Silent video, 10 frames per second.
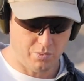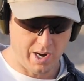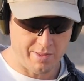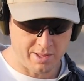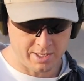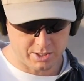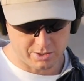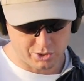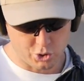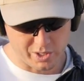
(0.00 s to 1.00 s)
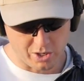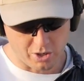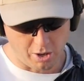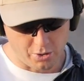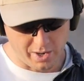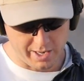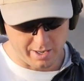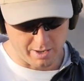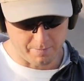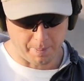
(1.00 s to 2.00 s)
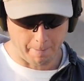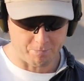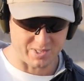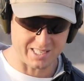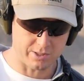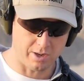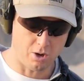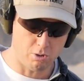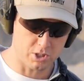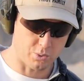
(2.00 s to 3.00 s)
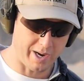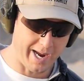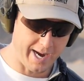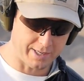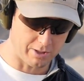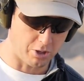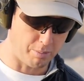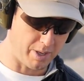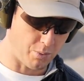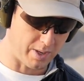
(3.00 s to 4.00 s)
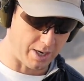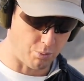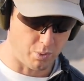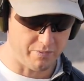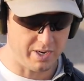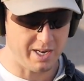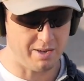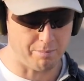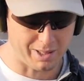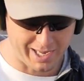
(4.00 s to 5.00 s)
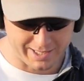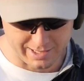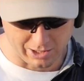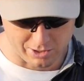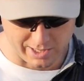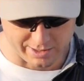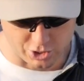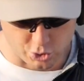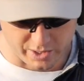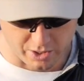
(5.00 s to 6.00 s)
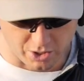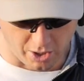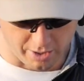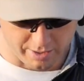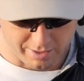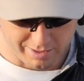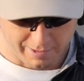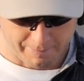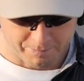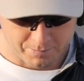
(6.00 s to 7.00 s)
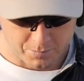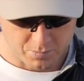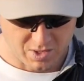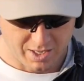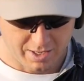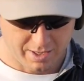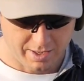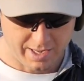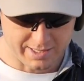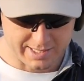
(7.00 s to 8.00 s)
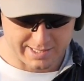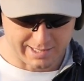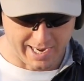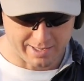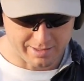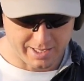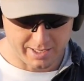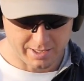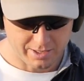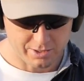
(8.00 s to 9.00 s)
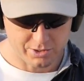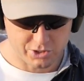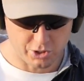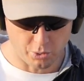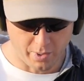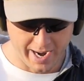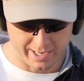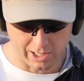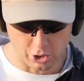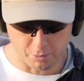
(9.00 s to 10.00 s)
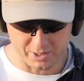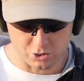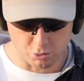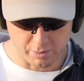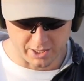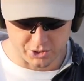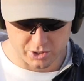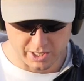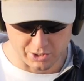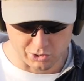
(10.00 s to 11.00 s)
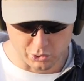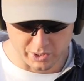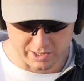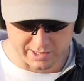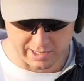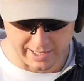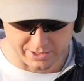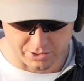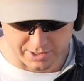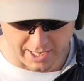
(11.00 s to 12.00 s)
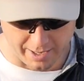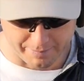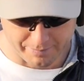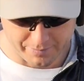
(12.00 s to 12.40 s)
then this trigger guard right here, since the holes were egged a little bit, when I rivet it in place, it looks like the trigger guard is slightly to the right, a little bit too much, including the selector stop.